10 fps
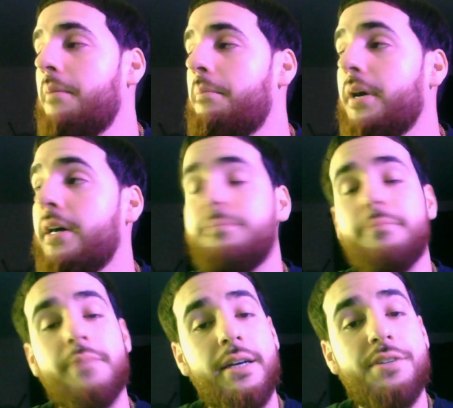But,
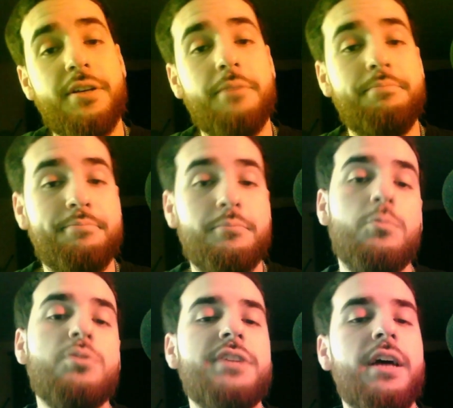like I said, we'll
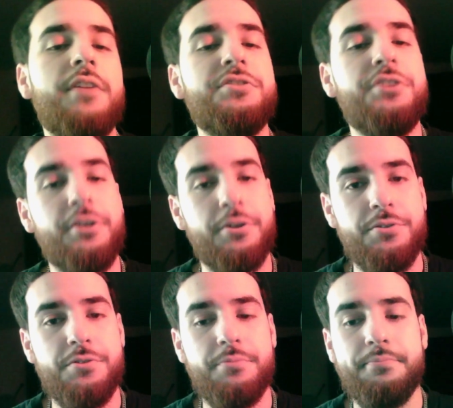see how this year goes.